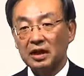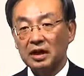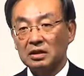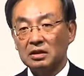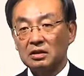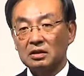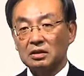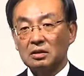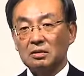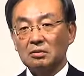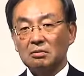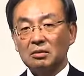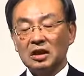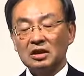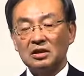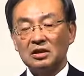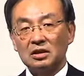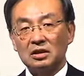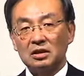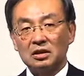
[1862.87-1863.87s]
So, as I
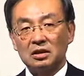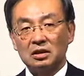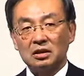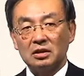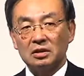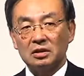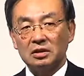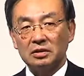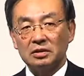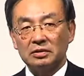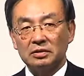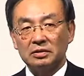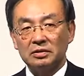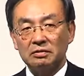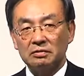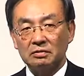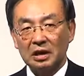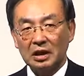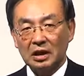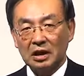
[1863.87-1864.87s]
mentioned in the
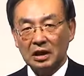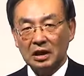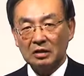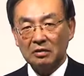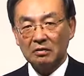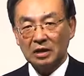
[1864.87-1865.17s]
beginning,